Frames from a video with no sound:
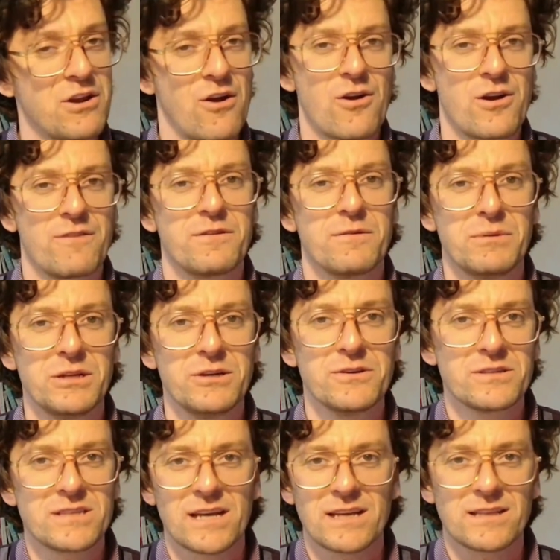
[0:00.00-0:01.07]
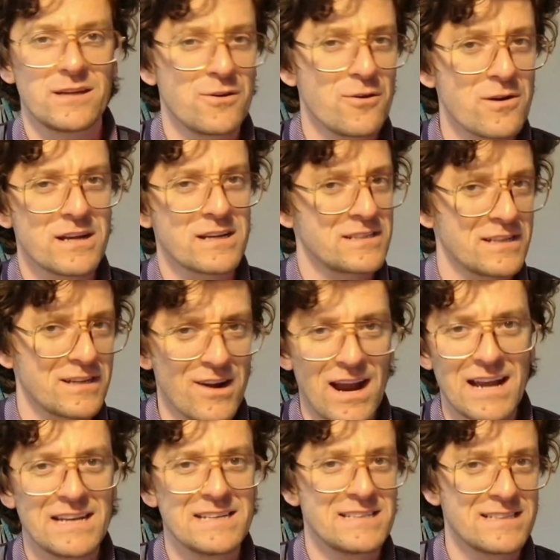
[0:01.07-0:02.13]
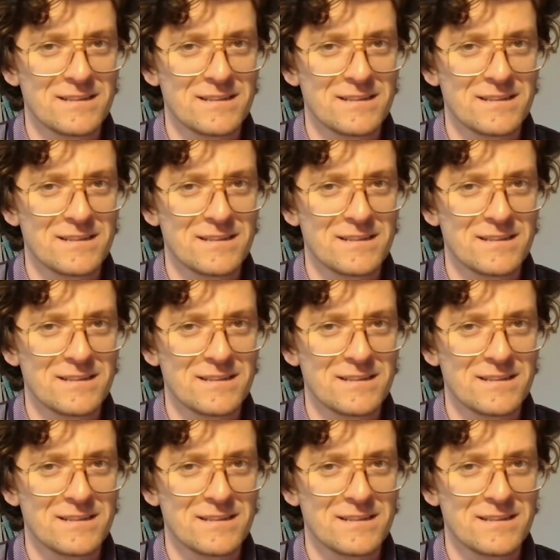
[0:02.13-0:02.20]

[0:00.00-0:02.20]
heard of the blues, like the Nordics, the Greys,